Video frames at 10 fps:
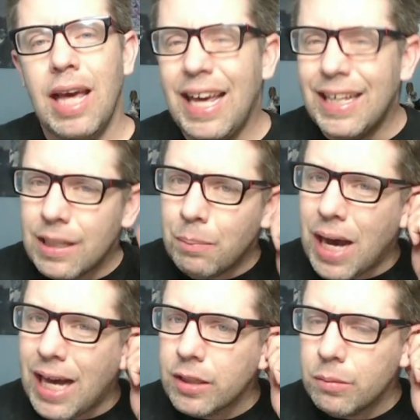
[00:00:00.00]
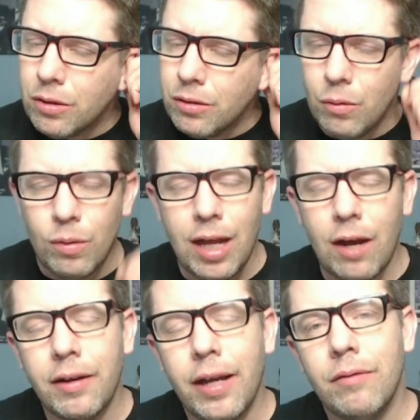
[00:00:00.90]
Is it possible?
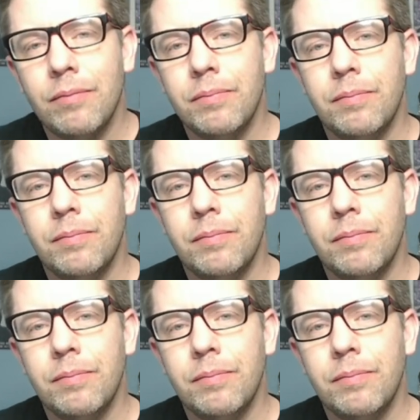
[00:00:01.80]
Without a doubt.